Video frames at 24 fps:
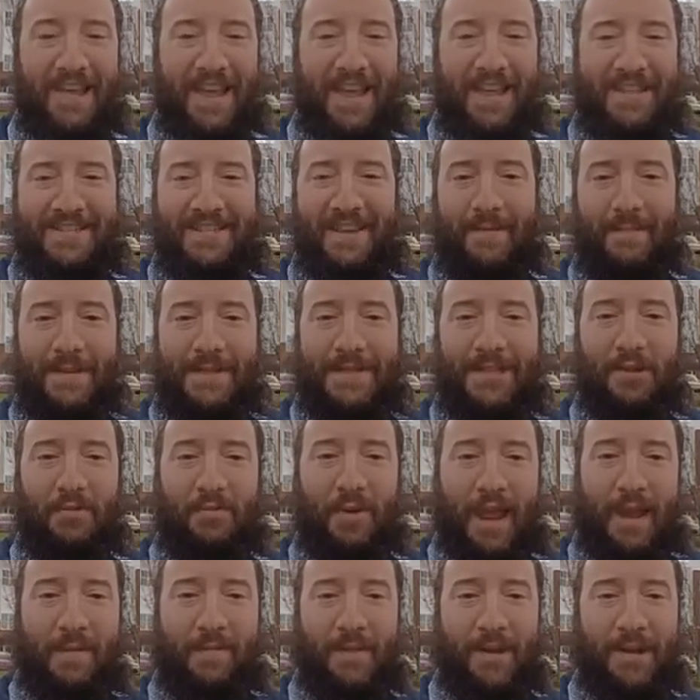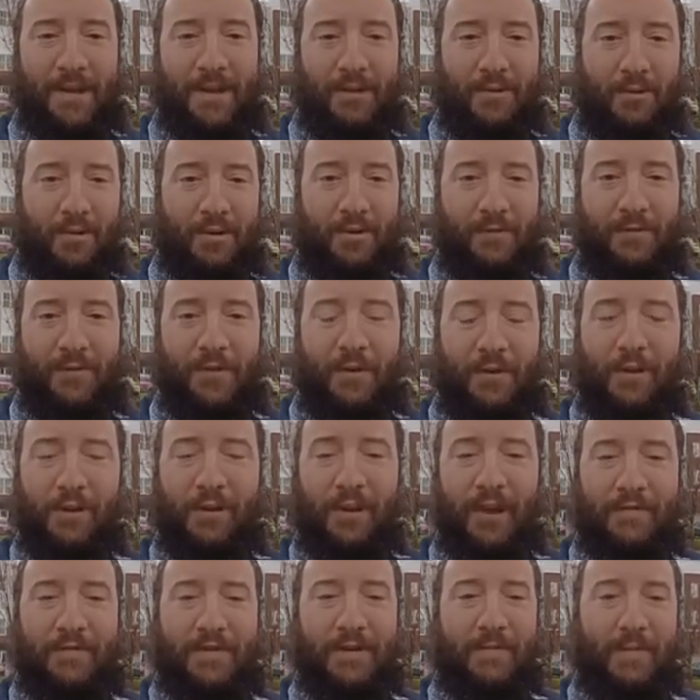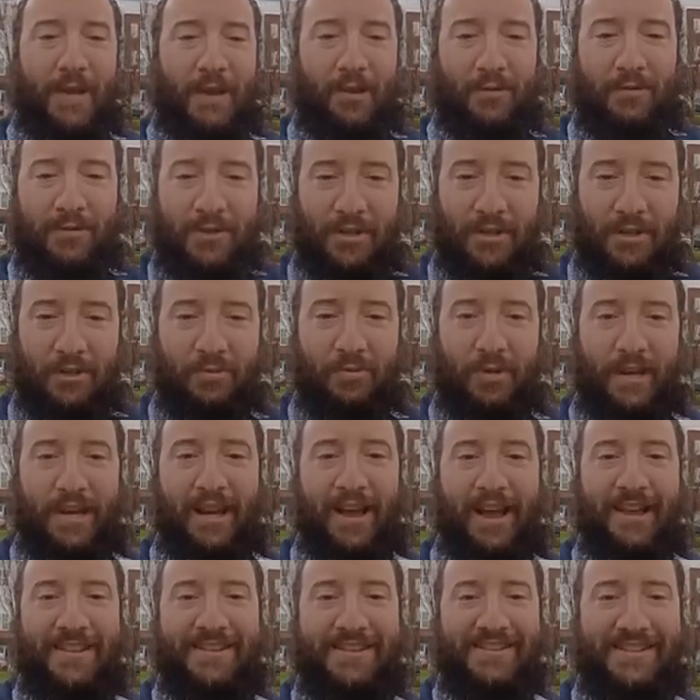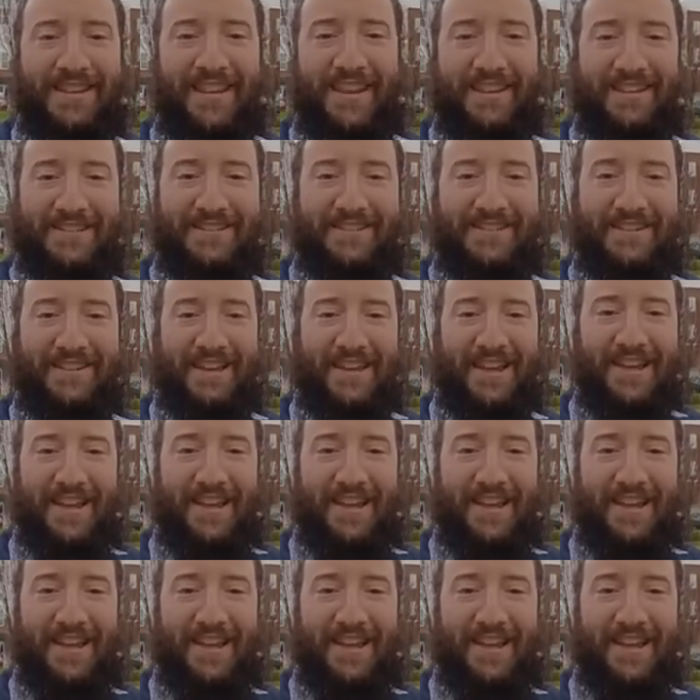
And someone said, Rabbi, in order for you to love tomatoes, I'll create high stakes.